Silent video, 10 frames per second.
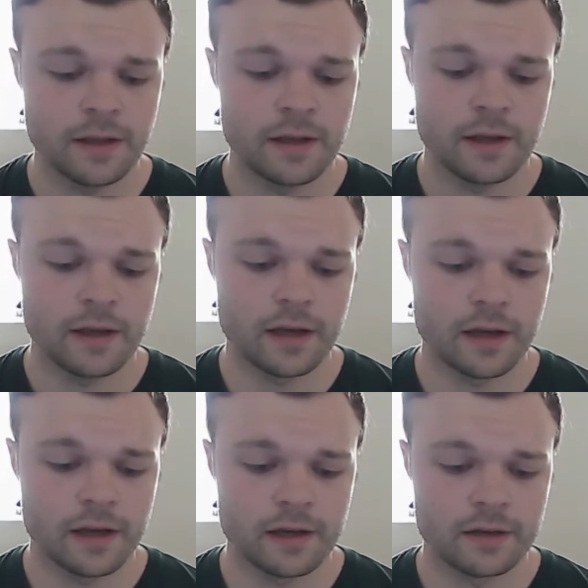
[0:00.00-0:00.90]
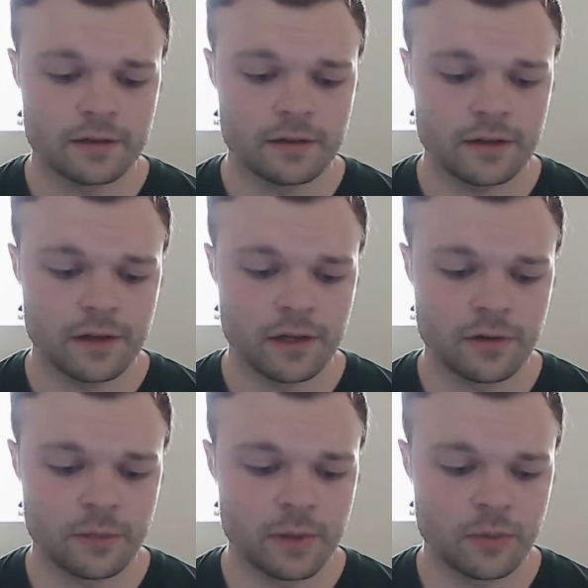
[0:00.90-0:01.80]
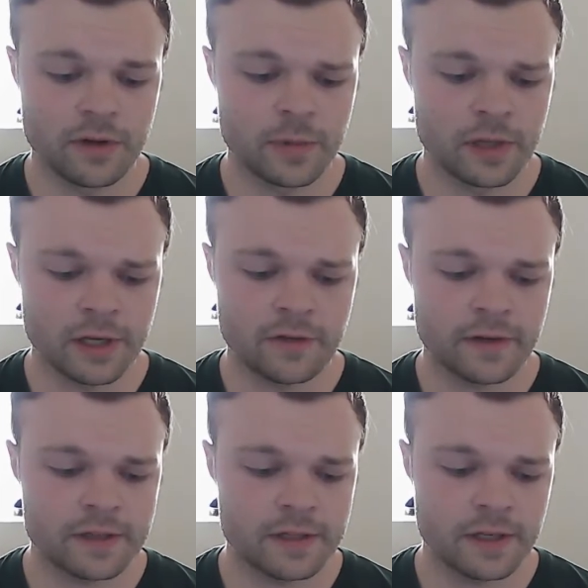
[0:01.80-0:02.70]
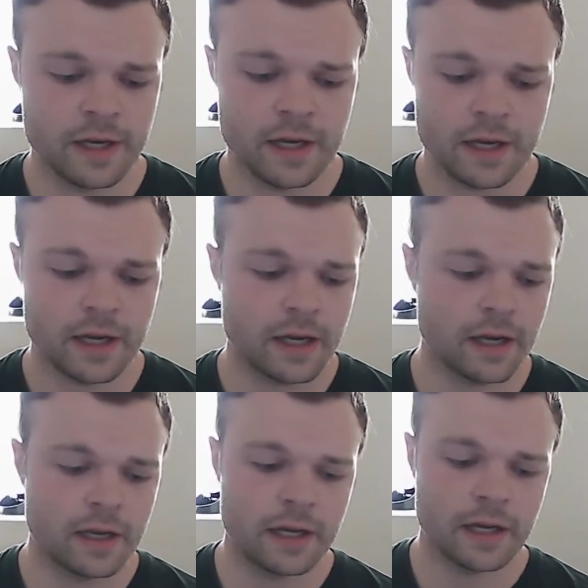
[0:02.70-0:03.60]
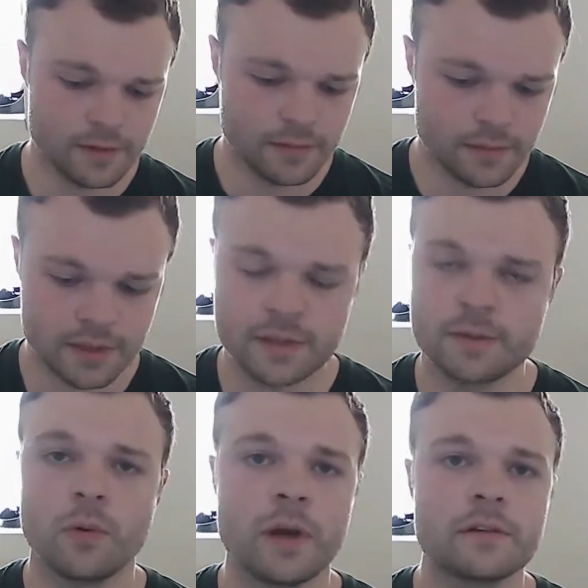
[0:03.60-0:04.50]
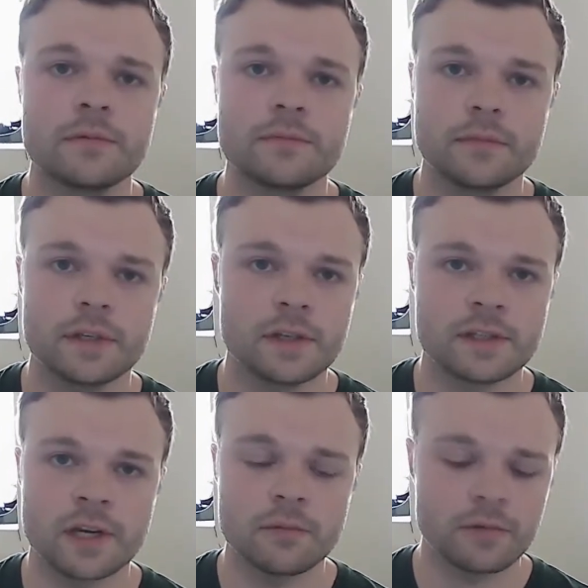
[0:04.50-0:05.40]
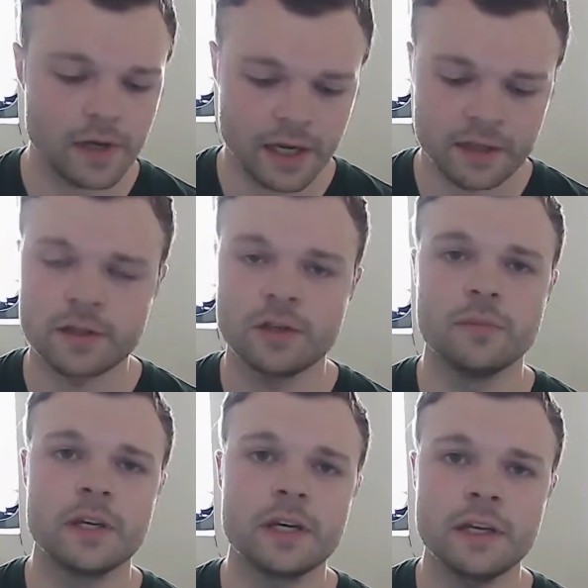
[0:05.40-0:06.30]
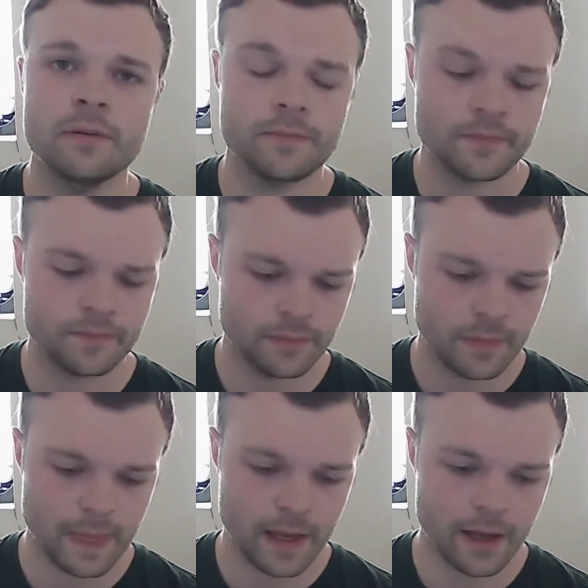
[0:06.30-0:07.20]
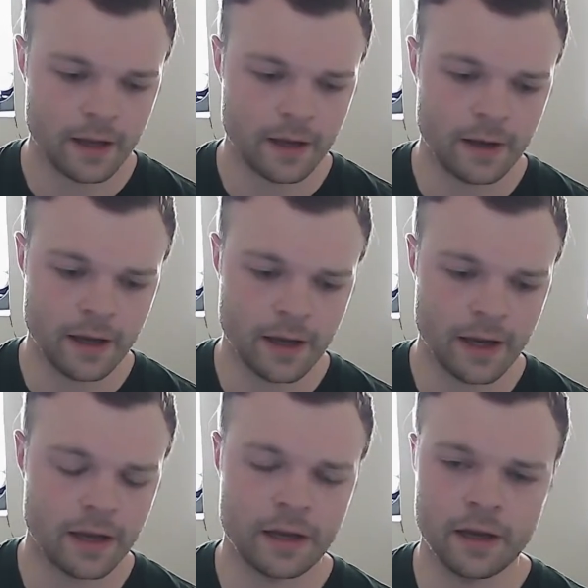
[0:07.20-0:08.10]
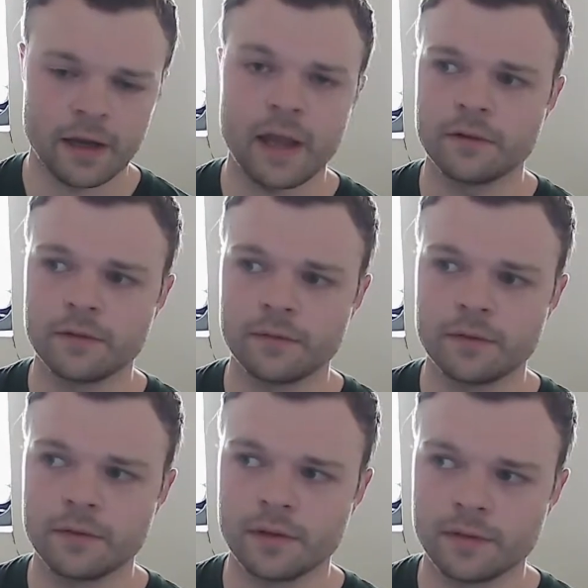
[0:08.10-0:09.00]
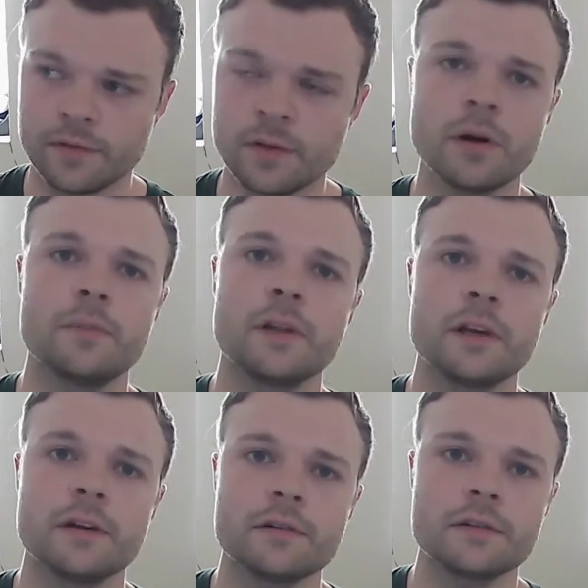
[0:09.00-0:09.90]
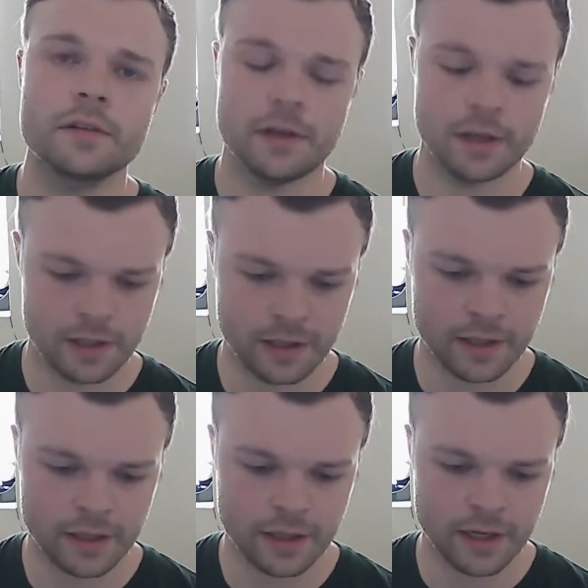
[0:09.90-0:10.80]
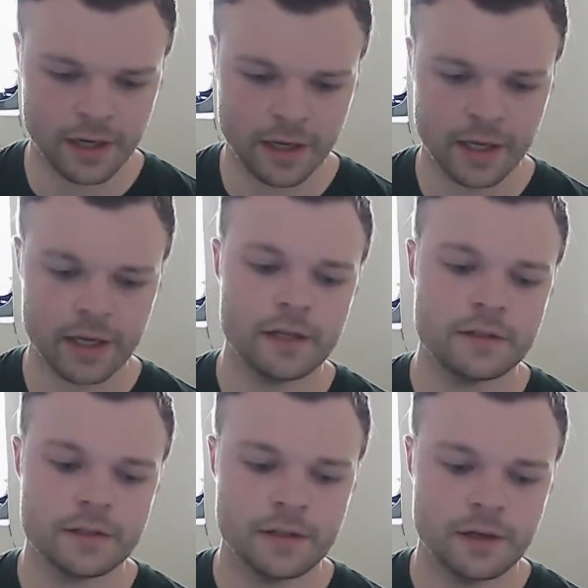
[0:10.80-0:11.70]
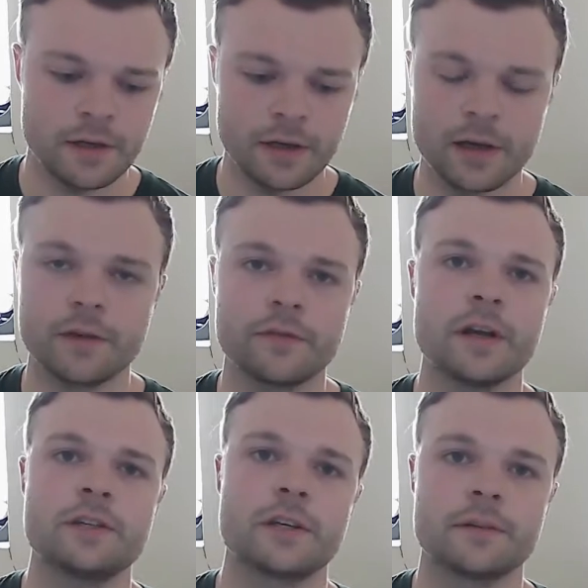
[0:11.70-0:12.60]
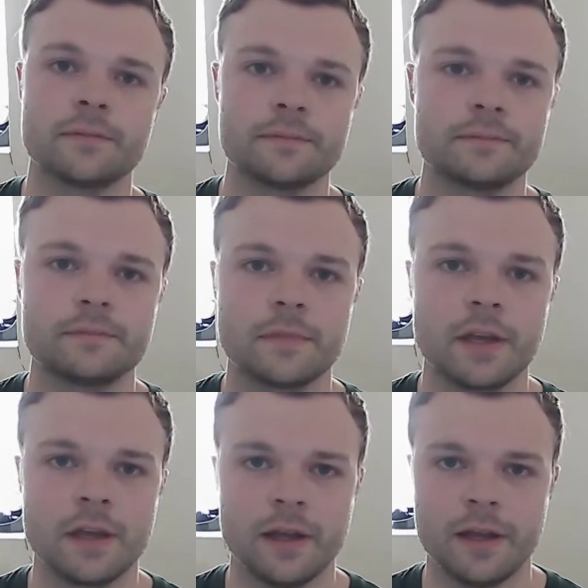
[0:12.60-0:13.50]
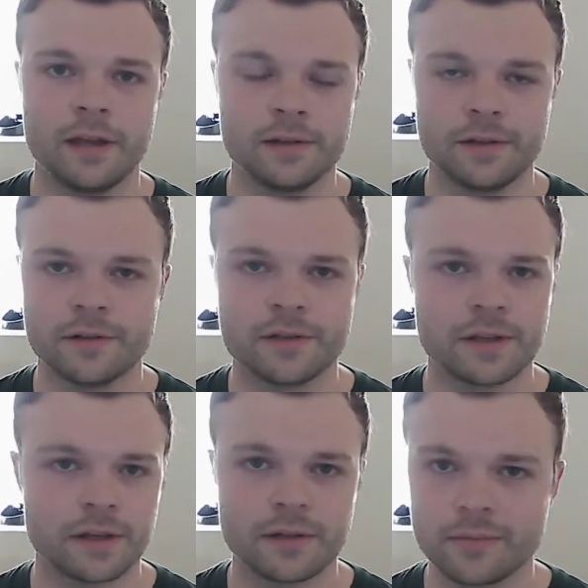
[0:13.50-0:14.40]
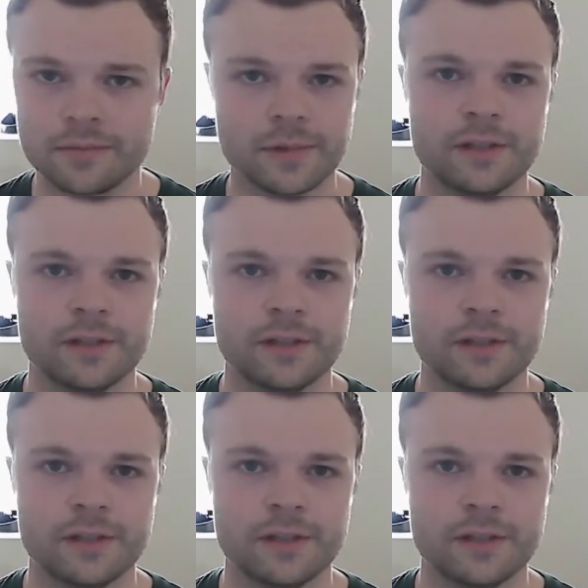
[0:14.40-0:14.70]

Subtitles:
It'd be like if I said, hey, I hate the weather. It's terrible. I hate the humidity. I hate the football players. And I hate fried chicken. And you're just like, what?